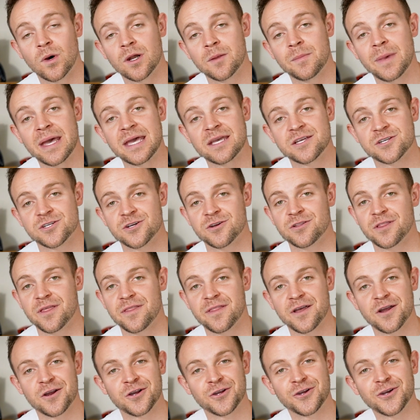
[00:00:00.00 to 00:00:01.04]
wanna make sure
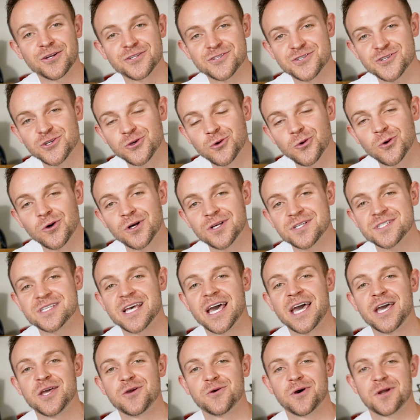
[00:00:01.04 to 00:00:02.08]
that there are good schools,
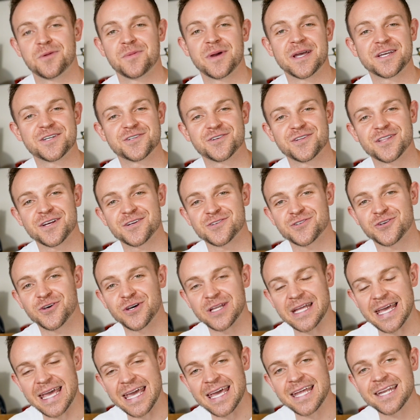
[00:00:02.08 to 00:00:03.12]
you wanna make sure there's
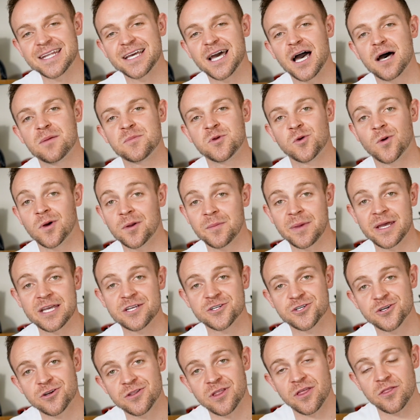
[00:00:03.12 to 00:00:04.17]
good income, you wanna make
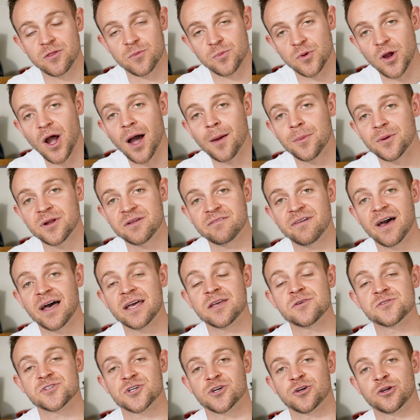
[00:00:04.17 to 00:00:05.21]
sure that the property
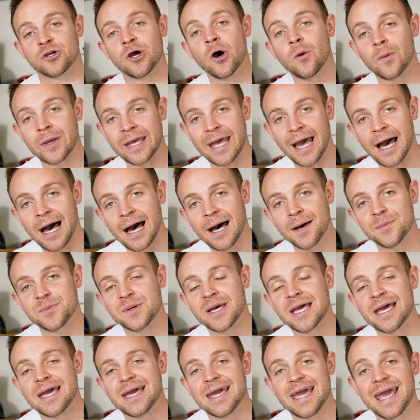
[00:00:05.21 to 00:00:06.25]
values are going
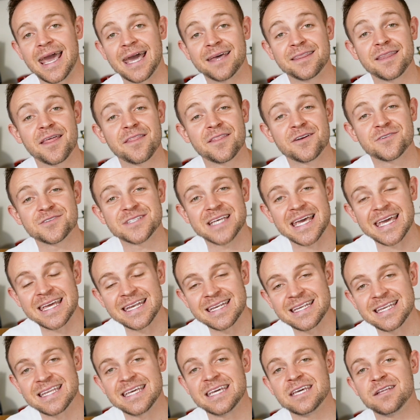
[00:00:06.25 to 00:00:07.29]
up and that there's a
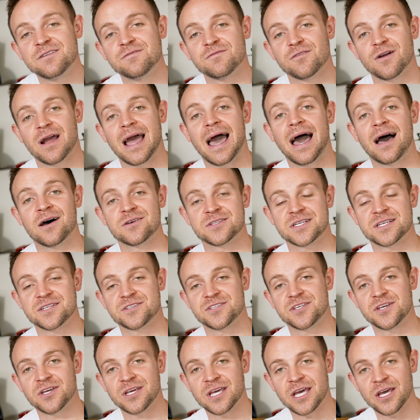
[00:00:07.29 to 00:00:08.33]
need for housing
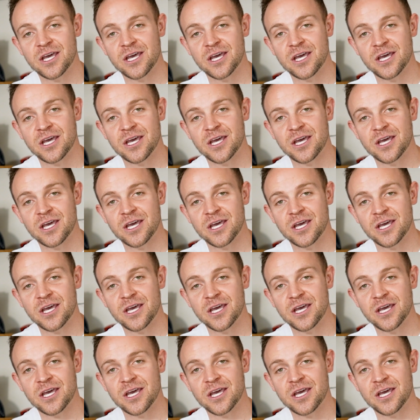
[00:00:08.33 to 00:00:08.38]
so you can